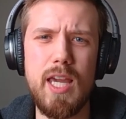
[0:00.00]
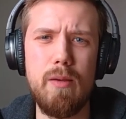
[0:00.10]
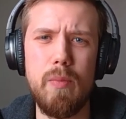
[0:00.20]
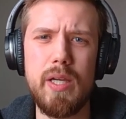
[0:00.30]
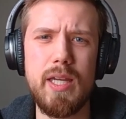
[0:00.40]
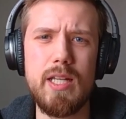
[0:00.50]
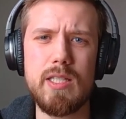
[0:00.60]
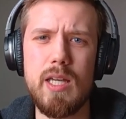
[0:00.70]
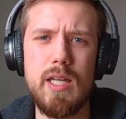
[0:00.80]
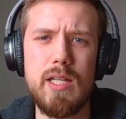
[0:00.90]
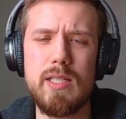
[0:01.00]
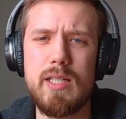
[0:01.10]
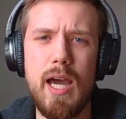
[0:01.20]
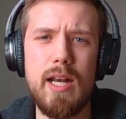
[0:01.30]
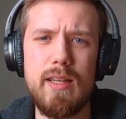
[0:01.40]
Like it
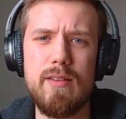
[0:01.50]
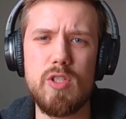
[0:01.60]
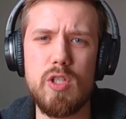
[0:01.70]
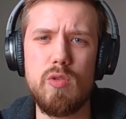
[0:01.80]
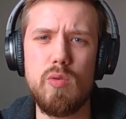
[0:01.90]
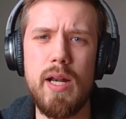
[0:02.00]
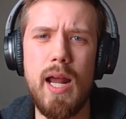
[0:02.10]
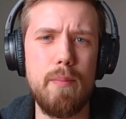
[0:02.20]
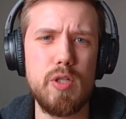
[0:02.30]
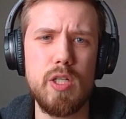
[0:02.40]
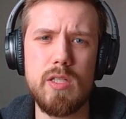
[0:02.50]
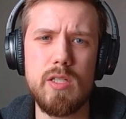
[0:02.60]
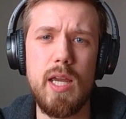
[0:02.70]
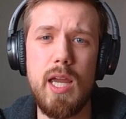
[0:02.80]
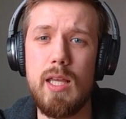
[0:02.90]
kind of gives you an option to
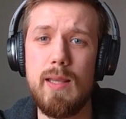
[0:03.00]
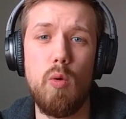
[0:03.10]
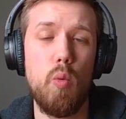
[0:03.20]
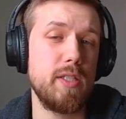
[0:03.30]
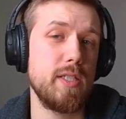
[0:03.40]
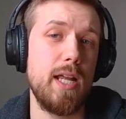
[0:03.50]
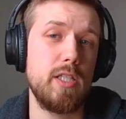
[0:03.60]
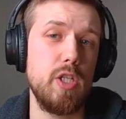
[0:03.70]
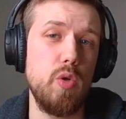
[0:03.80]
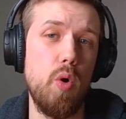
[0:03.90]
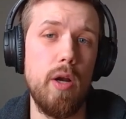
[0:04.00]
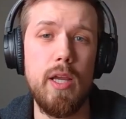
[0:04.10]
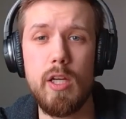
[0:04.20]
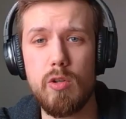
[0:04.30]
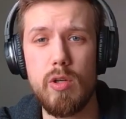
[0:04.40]
hey, like what stats do you want
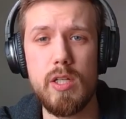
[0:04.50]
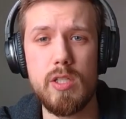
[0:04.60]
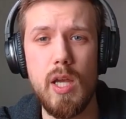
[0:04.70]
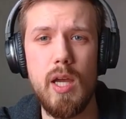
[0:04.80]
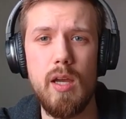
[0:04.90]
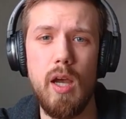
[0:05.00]
to increase?